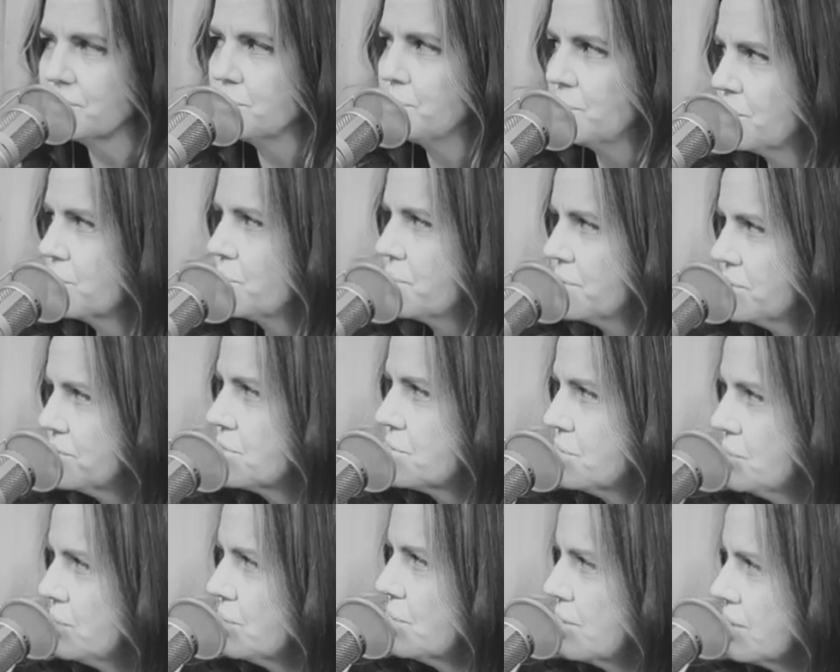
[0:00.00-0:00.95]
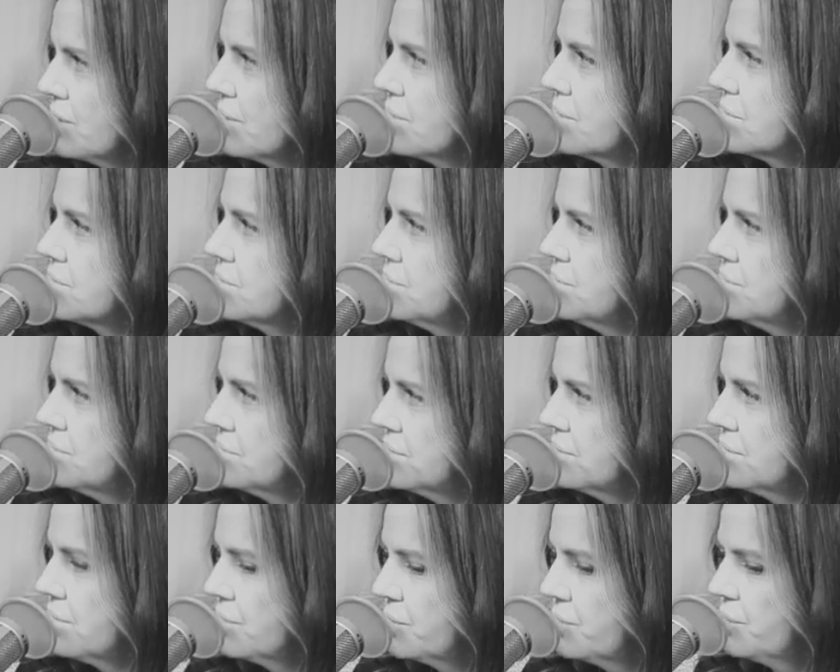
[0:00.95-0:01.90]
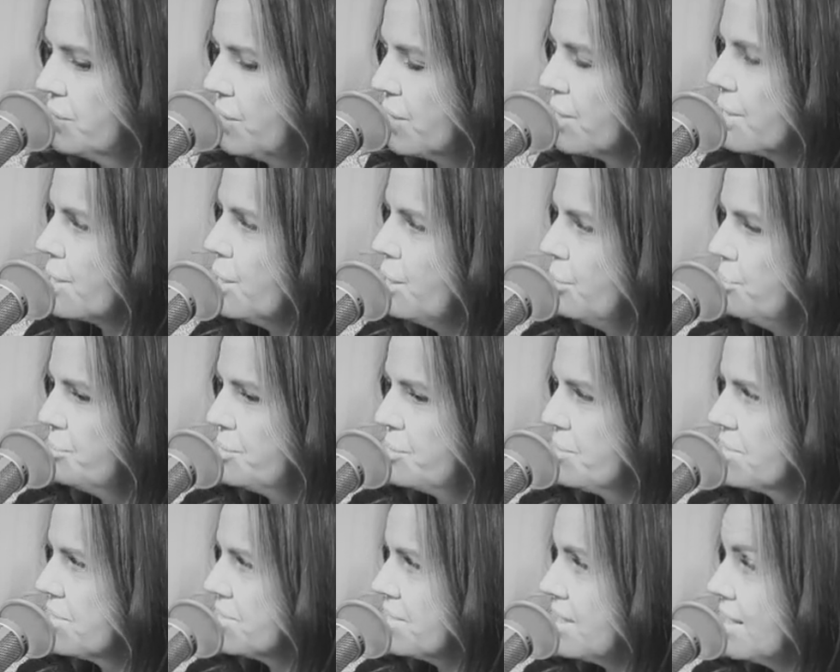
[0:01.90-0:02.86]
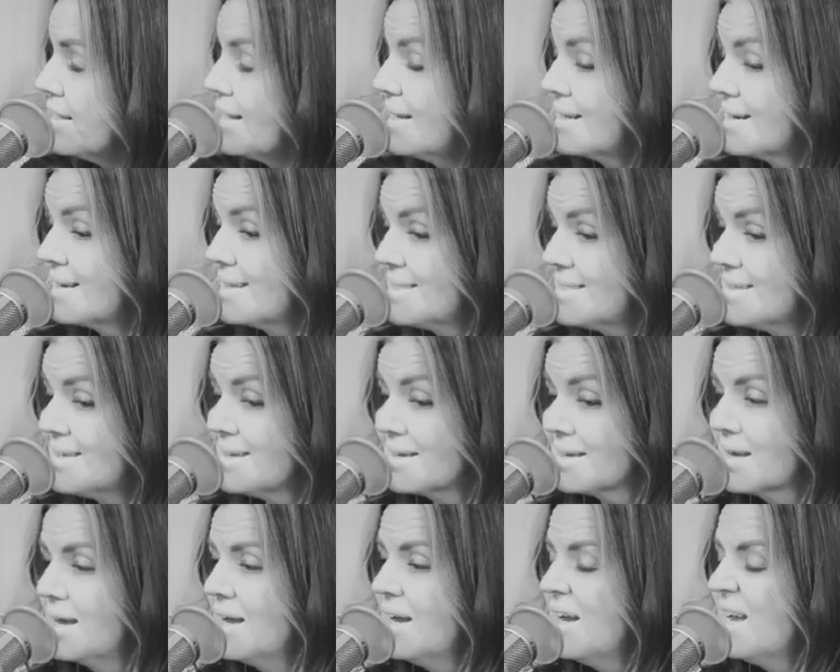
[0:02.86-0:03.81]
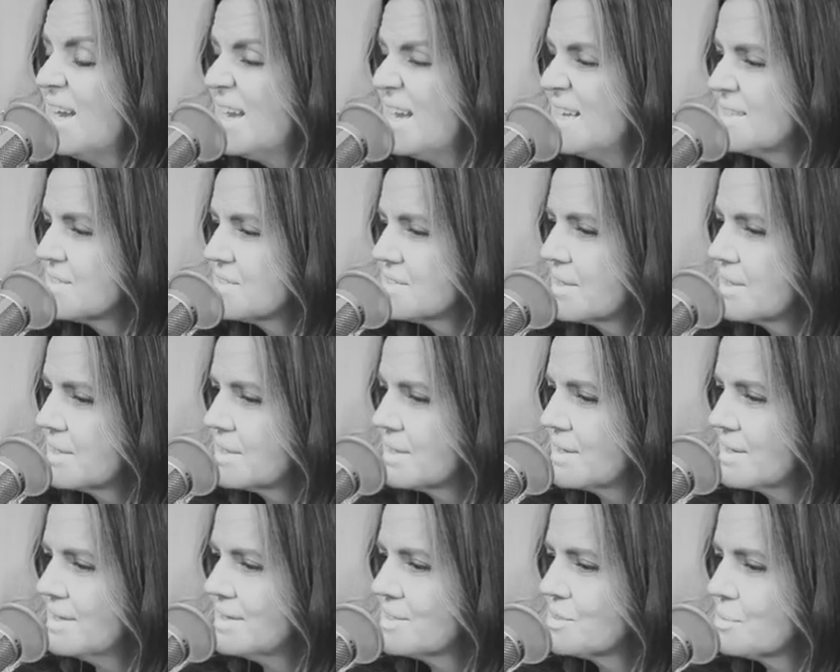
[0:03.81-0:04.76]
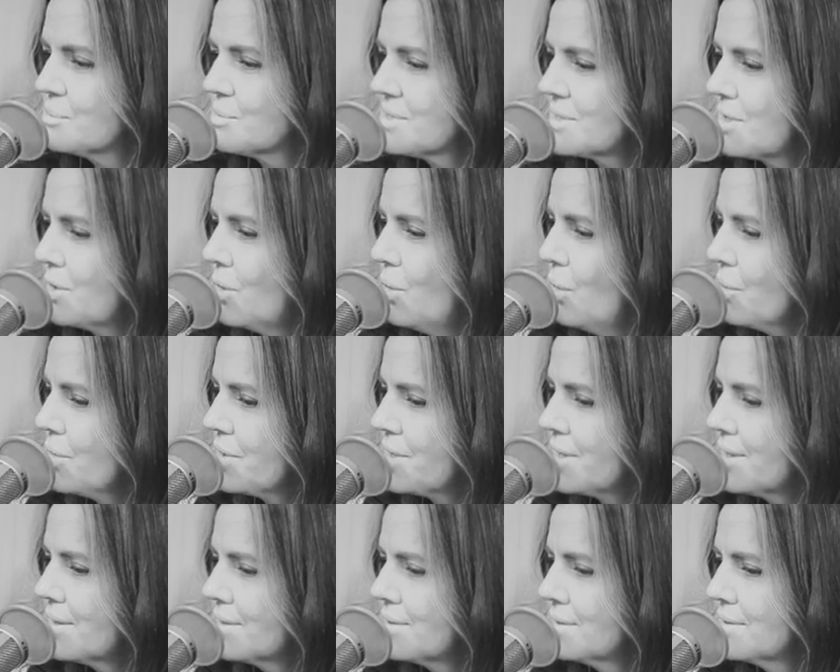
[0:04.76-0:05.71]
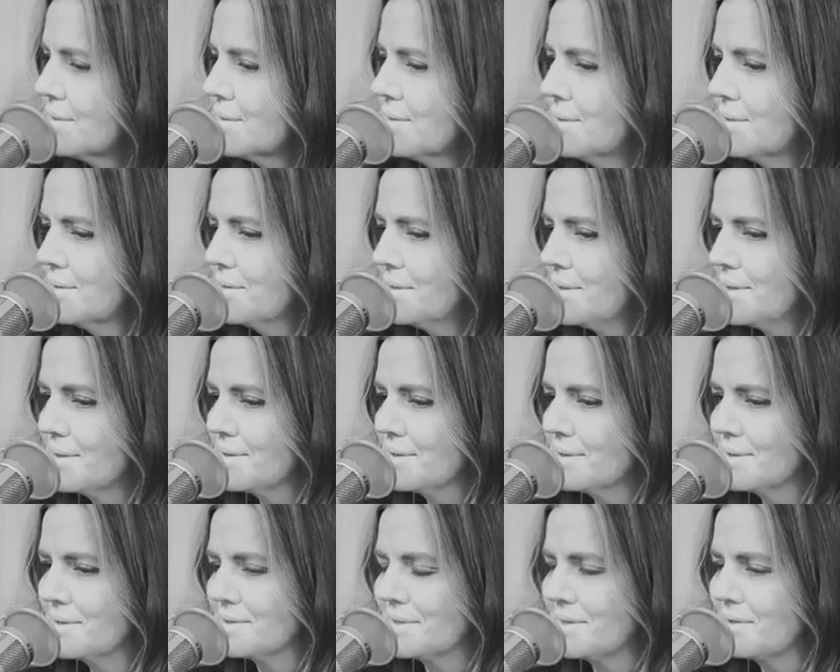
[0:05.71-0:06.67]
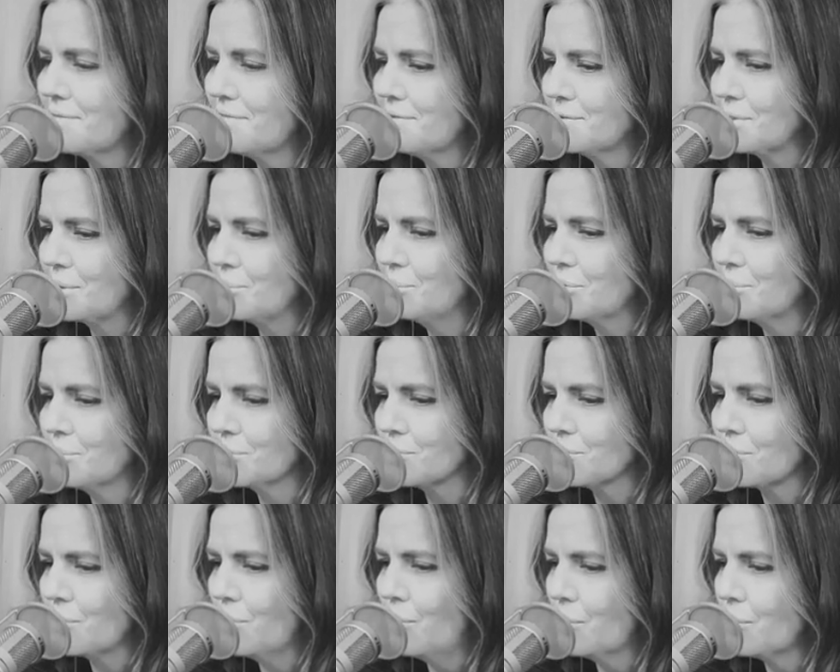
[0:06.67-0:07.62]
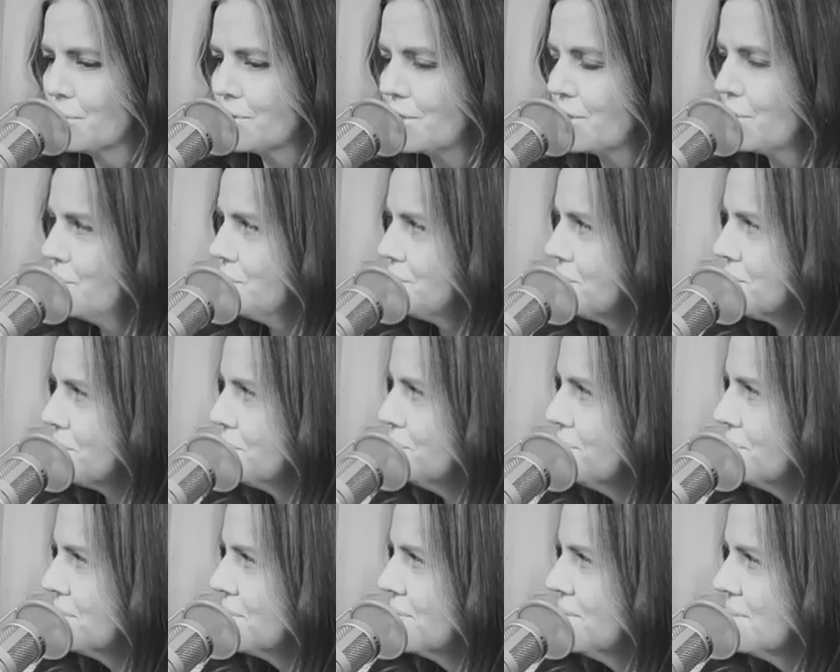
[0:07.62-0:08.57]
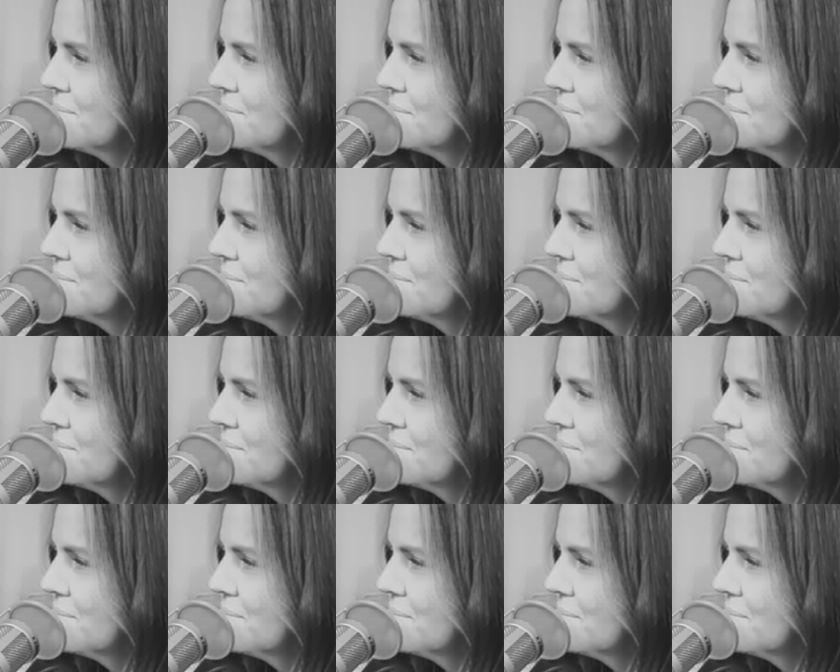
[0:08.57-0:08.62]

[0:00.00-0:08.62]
to be the ones who are, who are helping with that. And I think it's like, uh, it's almost like a hoarding, like, uh, like it feels like boomers are hoarding wisdom